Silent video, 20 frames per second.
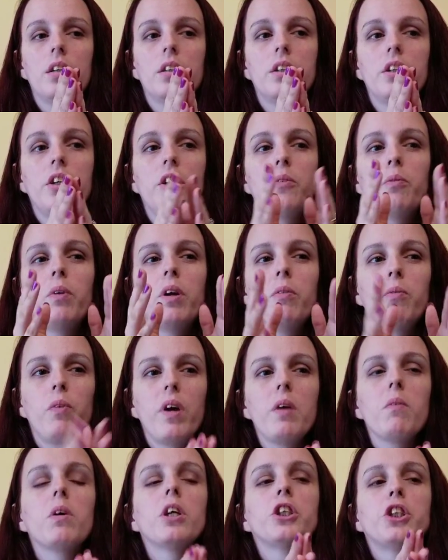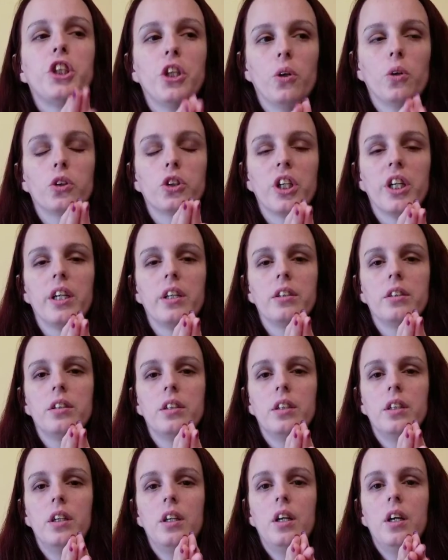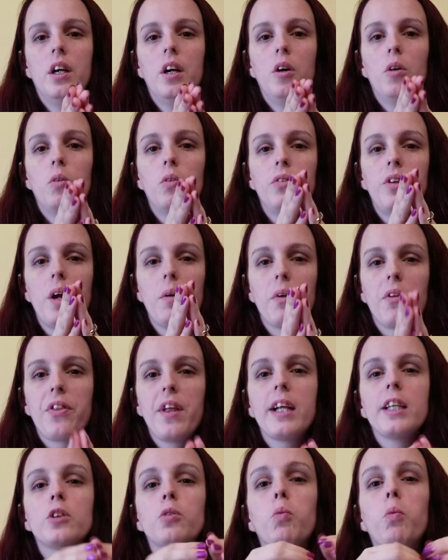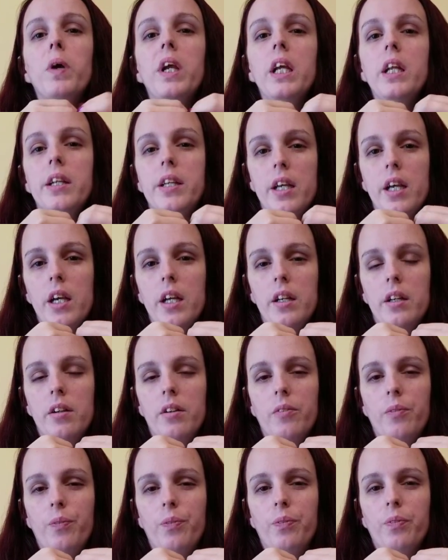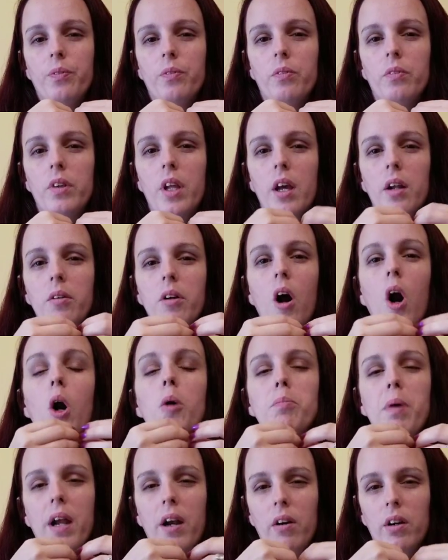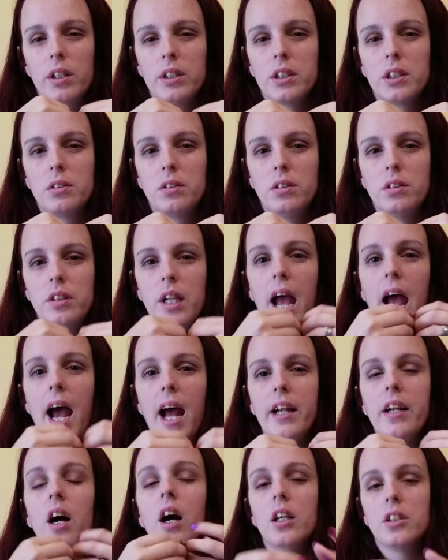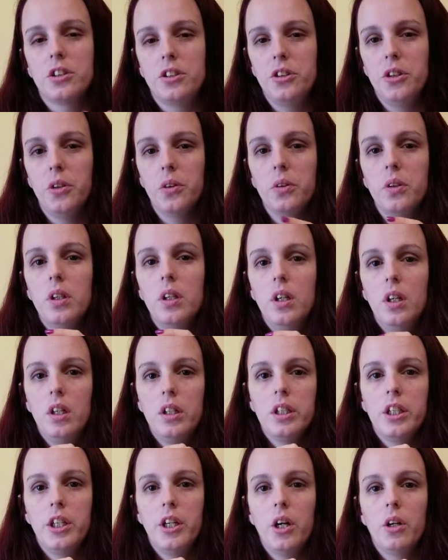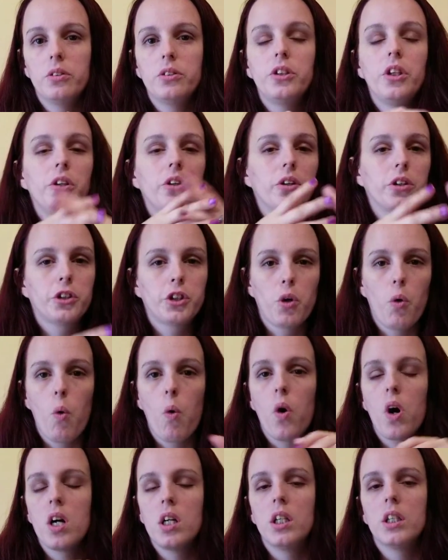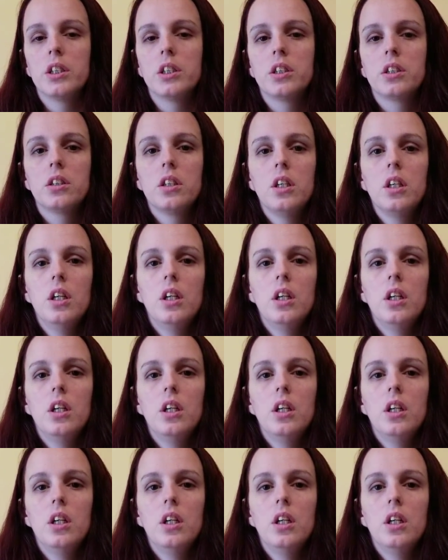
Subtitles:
when we were children, there were things we did that our parents had us do. Do your chores.